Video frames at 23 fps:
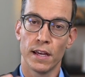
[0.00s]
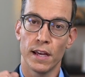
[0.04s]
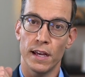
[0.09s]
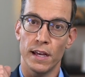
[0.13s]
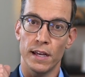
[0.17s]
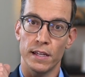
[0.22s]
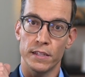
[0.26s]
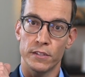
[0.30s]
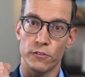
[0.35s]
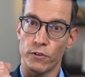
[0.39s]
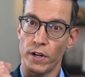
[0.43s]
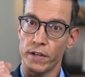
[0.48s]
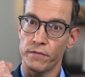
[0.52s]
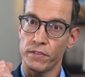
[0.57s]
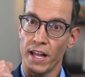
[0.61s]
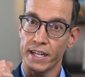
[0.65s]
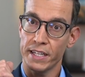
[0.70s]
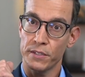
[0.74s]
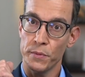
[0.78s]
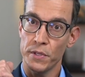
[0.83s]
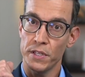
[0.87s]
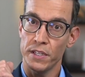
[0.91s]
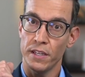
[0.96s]
the red
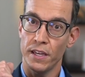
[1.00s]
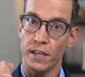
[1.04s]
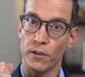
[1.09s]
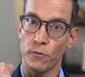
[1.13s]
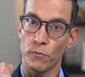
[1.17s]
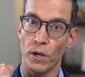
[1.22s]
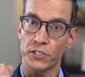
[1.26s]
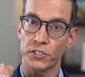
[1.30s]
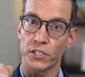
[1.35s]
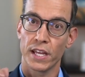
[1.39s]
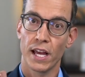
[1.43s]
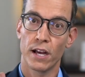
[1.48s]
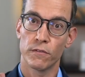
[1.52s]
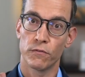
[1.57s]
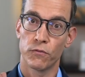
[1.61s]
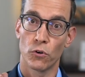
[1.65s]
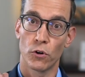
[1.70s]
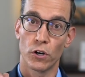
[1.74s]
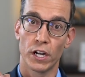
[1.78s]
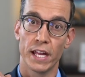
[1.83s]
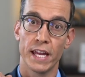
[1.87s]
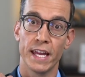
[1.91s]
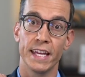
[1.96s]
flag to be watching out
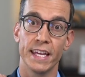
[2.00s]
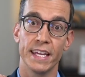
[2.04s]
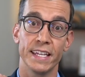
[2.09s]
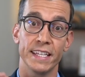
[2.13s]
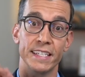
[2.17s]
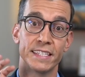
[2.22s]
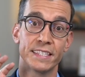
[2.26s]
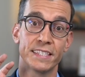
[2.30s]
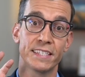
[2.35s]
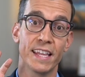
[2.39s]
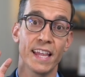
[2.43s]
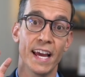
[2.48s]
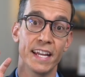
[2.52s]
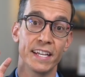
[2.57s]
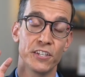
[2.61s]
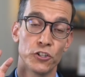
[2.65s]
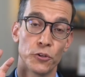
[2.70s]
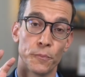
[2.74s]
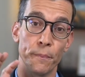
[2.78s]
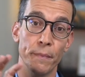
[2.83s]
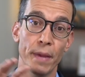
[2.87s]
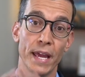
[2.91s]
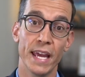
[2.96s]
for is that
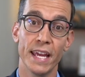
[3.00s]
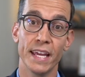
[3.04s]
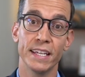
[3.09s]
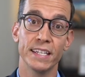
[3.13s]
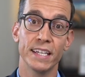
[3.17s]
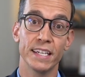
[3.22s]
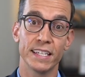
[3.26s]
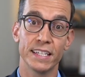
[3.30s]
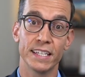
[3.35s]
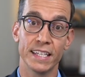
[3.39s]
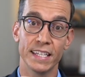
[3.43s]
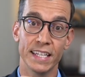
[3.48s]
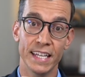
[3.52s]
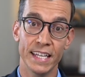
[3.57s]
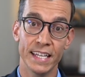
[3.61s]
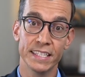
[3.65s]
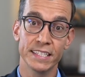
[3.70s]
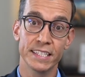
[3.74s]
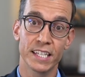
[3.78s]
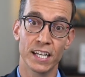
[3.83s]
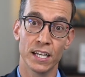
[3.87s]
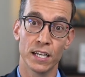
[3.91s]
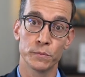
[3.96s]
your main
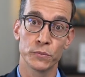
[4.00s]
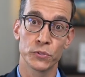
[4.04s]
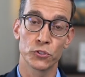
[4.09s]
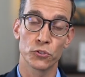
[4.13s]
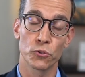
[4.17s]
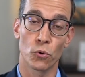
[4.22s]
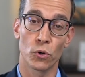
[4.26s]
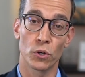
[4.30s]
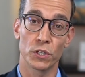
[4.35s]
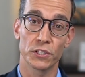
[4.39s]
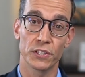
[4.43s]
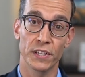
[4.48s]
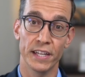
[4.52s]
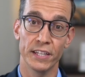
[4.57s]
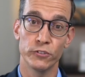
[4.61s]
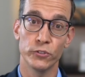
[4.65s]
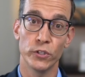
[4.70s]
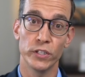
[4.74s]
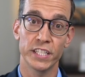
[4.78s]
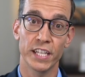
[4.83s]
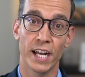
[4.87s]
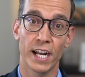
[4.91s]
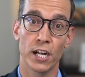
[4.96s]
income source in
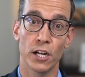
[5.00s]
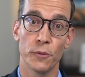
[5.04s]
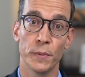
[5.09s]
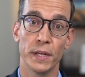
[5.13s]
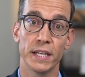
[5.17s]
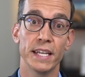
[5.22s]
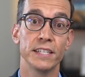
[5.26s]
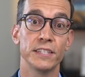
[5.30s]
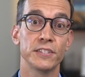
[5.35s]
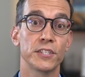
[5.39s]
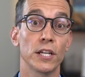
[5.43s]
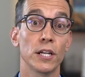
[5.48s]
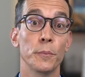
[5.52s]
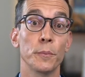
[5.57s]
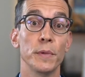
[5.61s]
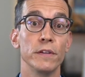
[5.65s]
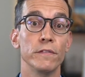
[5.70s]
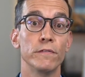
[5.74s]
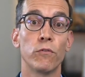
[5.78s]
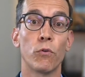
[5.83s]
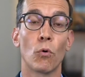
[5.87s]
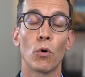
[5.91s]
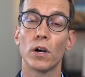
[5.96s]
retirement is going to be
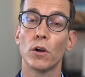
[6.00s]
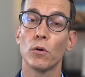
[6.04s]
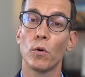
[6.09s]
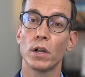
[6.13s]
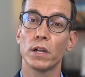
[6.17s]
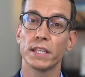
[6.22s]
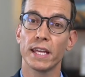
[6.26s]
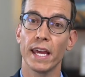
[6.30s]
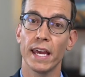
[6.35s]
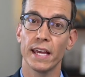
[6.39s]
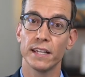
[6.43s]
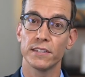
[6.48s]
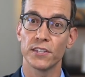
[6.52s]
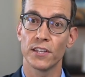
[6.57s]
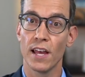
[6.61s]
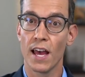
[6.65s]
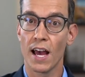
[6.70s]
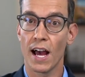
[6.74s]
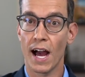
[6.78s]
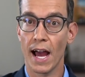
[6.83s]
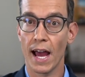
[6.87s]
401ks,